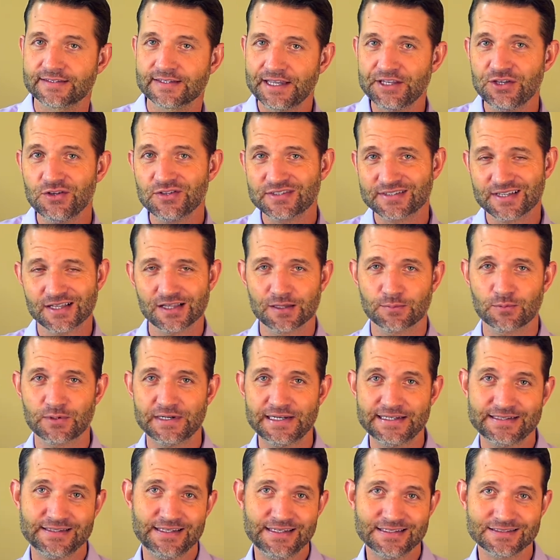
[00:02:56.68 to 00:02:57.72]
and you
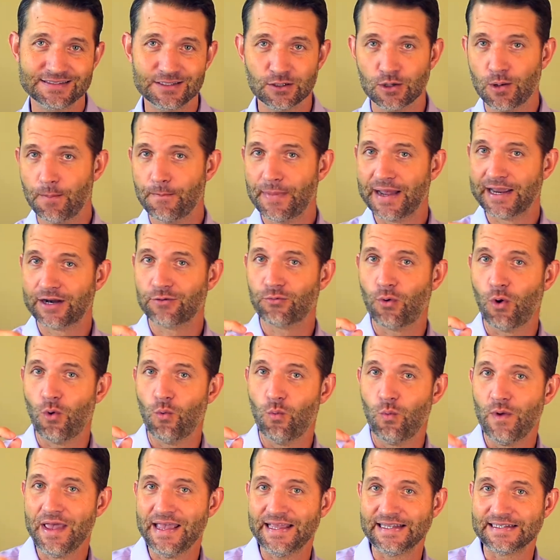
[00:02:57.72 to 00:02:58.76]
celebrate these little micro
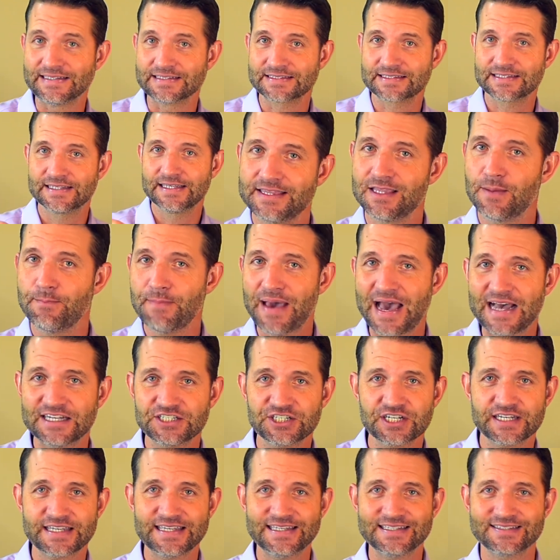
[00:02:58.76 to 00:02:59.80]
wins. And the
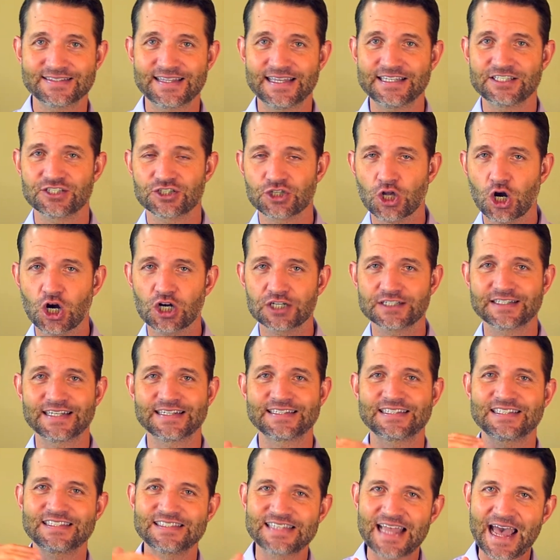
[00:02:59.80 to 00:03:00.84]
magic is they start to
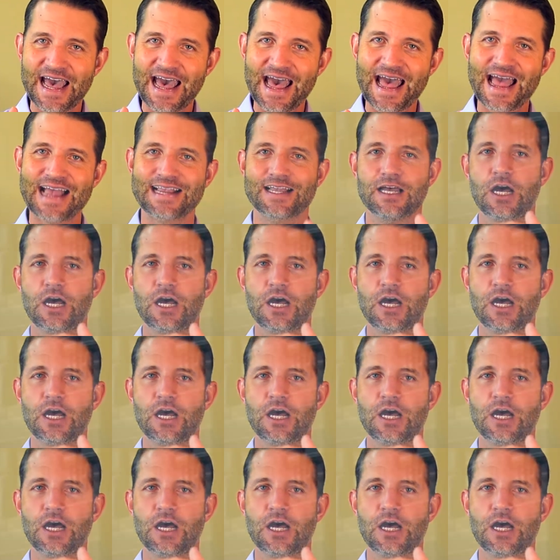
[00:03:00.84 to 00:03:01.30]
stack